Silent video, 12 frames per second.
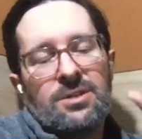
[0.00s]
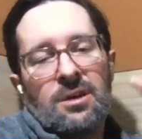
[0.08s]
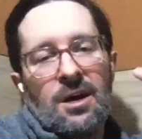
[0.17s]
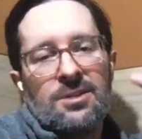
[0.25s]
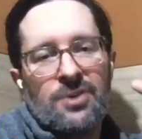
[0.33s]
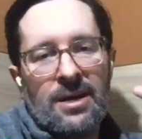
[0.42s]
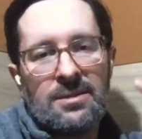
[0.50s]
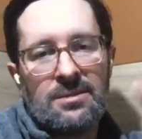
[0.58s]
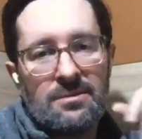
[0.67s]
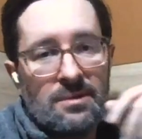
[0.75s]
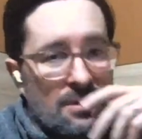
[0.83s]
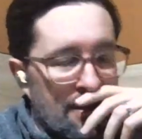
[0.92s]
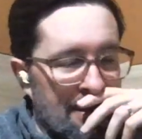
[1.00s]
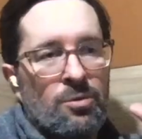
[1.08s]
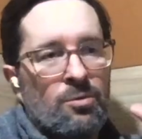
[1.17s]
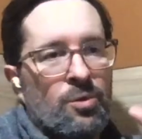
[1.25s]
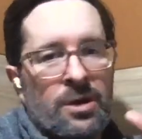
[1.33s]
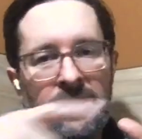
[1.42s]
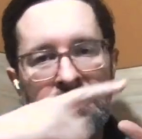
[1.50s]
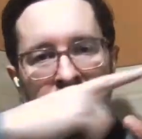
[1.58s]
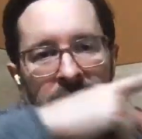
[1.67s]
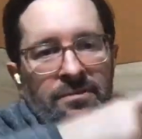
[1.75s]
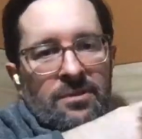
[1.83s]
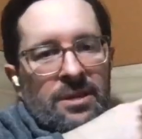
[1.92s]
here's a contract. We're going
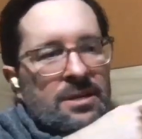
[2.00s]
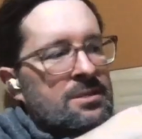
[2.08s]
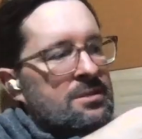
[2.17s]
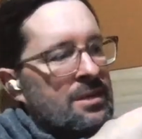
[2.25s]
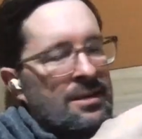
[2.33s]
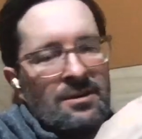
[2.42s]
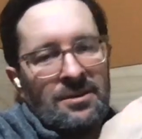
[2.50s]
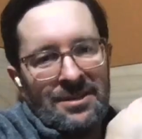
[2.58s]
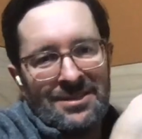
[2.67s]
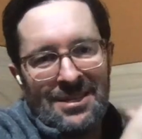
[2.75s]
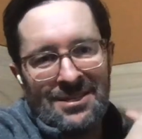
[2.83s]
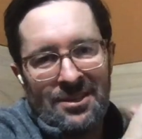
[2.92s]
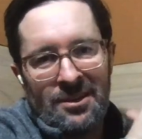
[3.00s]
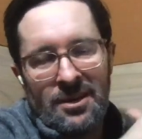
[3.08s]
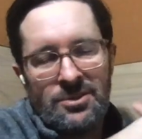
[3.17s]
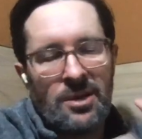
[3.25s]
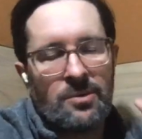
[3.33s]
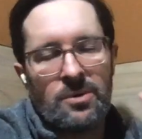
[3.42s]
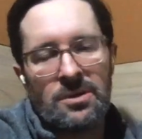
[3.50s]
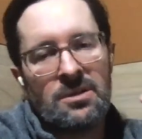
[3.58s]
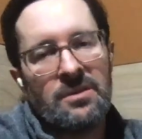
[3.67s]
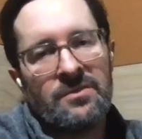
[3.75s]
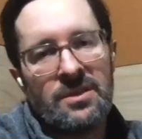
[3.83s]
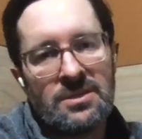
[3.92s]
to deliver this here. It says in the contract
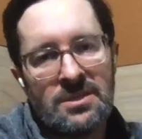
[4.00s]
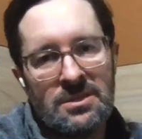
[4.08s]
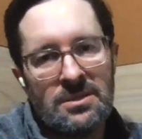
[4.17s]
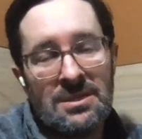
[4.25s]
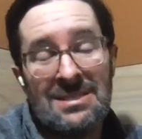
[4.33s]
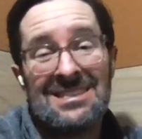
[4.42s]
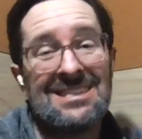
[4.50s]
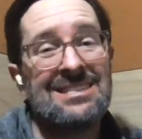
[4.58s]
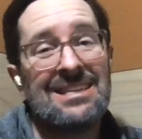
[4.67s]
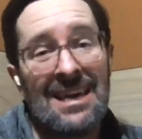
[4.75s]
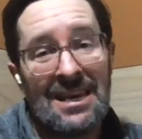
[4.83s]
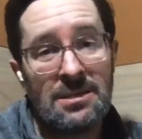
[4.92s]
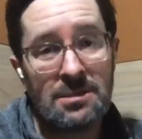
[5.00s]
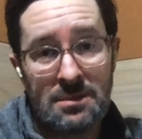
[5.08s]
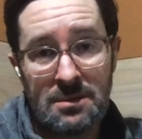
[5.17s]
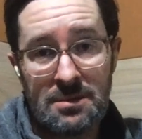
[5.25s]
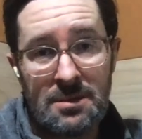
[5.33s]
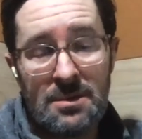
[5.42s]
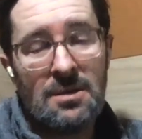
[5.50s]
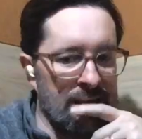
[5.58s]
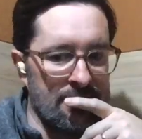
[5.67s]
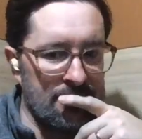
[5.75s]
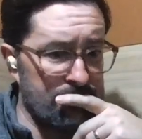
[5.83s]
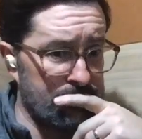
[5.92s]
we're going to deliver this in 60 days."
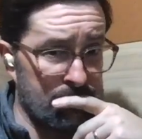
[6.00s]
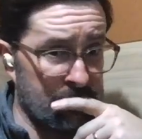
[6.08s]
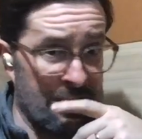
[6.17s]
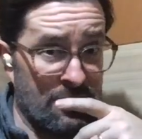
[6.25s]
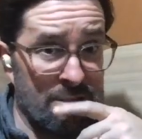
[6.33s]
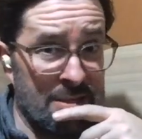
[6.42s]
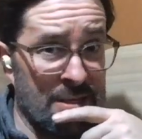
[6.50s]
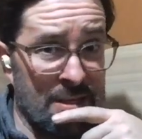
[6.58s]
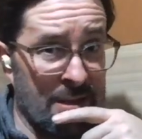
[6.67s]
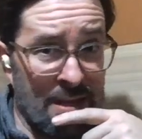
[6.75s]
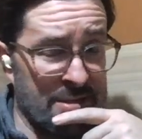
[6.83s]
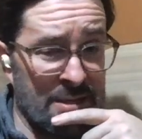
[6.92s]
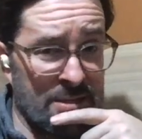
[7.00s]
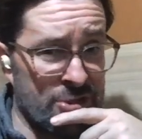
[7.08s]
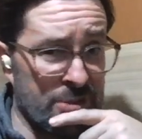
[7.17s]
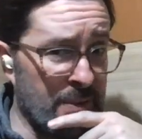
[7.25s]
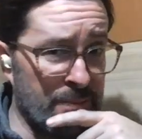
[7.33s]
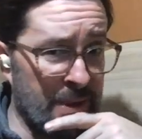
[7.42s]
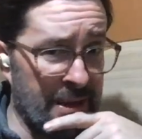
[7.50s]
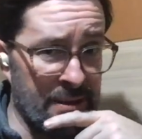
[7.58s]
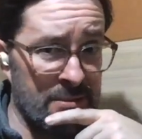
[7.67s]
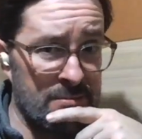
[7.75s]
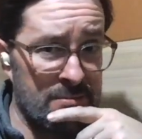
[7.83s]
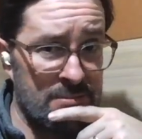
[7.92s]
And I couldn't get a single German
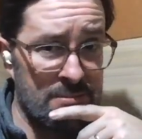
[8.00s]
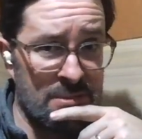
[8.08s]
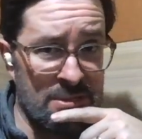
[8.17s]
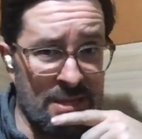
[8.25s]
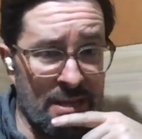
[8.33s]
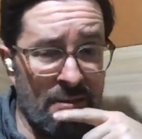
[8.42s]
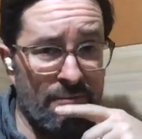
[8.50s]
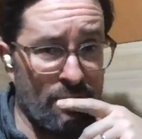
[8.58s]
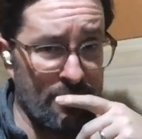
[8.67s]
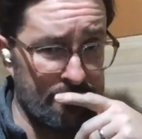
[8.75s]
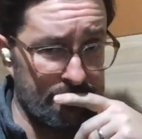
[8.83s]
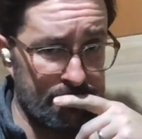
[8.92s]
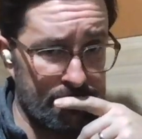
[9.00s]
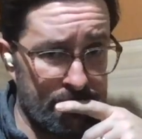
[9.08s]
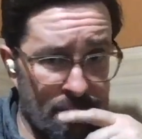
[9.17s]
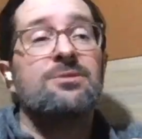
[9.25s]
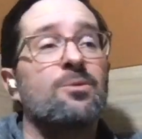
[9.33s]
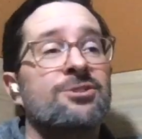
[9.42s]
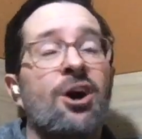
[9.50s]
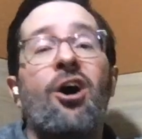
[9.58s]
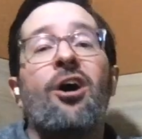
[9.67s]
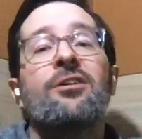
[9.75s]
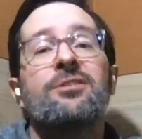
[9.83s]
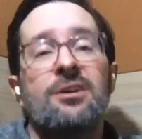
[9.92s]
bank to sign up for it. The answer was
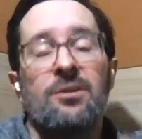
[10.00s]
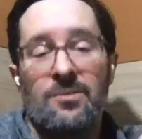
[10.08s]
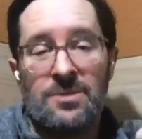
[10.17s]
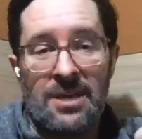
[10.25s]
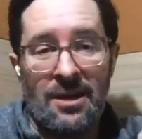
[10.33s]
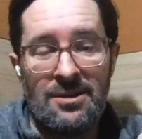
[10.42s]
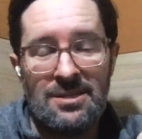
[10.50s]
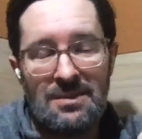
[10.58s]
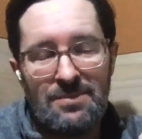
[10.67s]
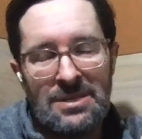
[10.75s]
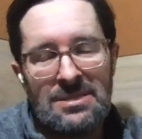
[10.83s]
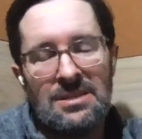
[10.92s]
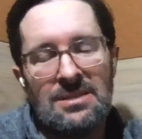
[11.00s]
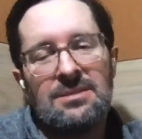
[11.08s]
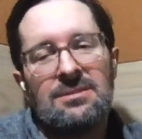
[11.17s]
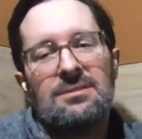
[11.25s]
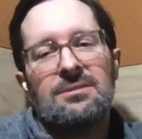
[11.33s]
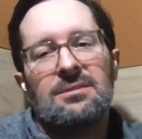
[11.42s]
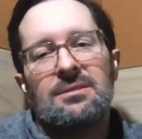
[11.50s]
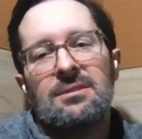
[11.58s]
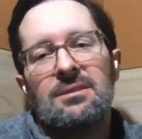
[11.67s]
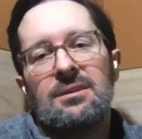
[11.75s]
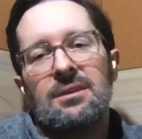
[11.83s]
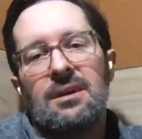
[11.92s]
hard no. It was guaranteed business.
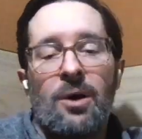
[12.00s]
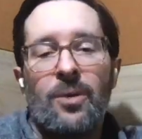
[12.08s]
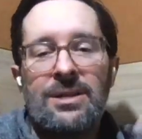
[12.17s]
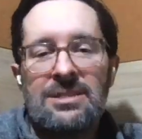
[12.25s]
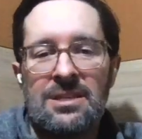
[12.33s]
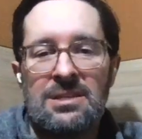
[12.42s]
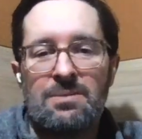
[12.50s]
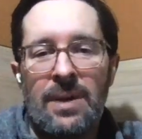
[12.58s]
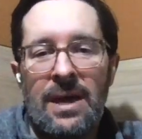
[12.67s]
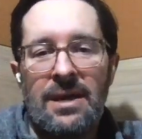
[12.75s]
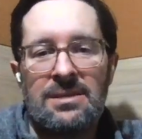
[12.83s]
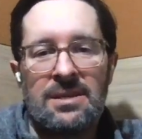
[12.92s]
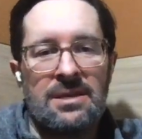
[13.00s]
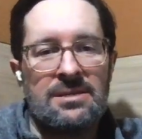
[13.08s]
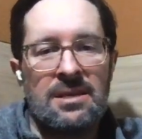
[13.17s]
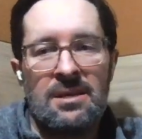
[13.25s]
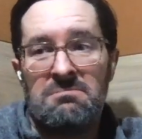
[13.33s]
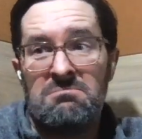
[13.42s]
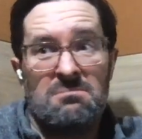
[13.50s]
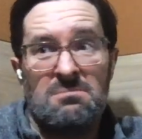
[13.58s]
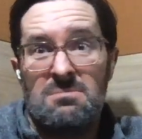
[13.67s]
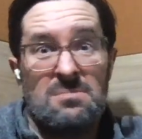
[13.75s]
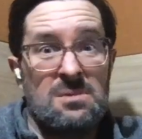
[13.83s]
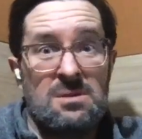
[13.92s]
So I went to these banks and I said,